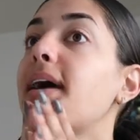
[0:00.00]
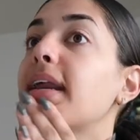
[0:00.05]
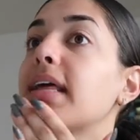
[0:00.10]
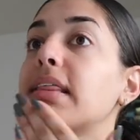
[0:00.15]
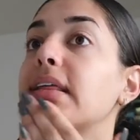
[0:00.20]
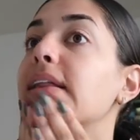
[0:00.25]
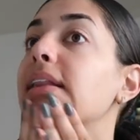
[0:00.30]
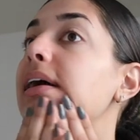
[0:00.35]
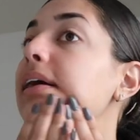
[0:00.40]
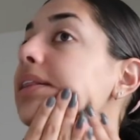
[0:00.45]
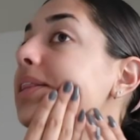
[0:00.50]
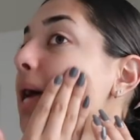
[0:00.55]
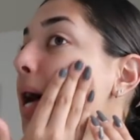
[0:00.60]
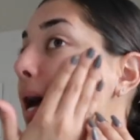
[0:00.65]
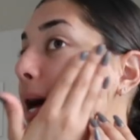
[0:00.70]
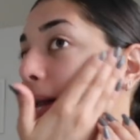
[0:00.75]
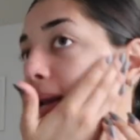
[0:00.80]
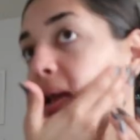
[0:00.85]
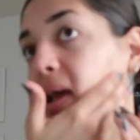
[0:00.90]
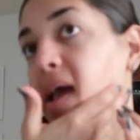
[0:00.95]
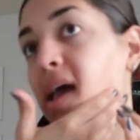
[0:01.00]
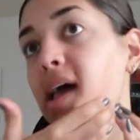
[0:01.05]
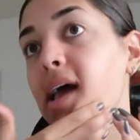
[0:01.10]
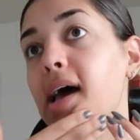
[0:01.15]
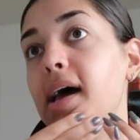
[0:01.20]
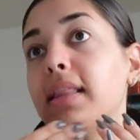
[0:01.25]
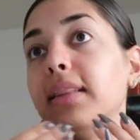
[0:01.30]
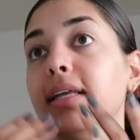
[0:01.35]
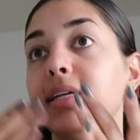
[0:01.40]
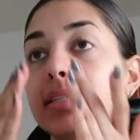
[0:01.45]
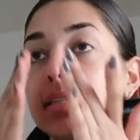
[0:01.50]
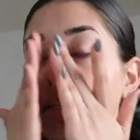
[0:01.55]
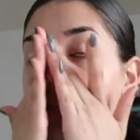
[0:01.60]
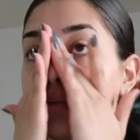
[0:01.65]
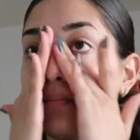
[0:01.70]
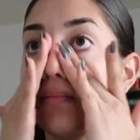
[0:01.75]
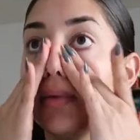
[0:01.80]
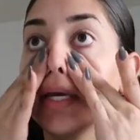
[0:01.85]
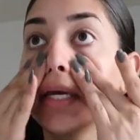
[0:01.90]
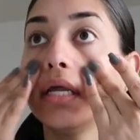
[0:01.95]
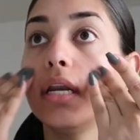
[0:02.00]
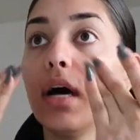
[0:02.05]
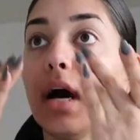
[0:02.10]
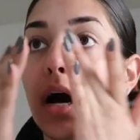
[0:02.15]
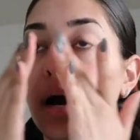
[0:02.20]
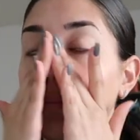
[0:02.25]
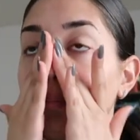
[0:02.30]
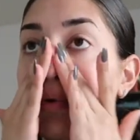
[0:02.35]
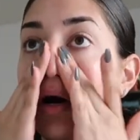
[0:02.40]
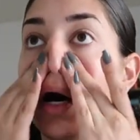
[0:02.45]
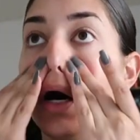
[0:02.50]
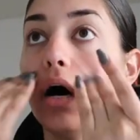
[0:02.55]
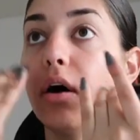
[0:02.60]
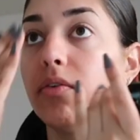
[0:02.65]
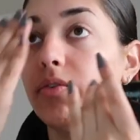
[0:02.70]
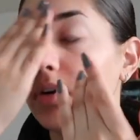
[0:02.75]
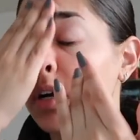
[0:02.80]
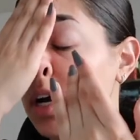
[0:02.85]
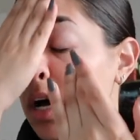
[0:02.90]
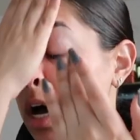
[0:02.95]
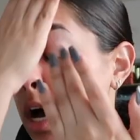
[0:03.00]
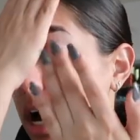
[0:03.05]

anything like that. And this is made up of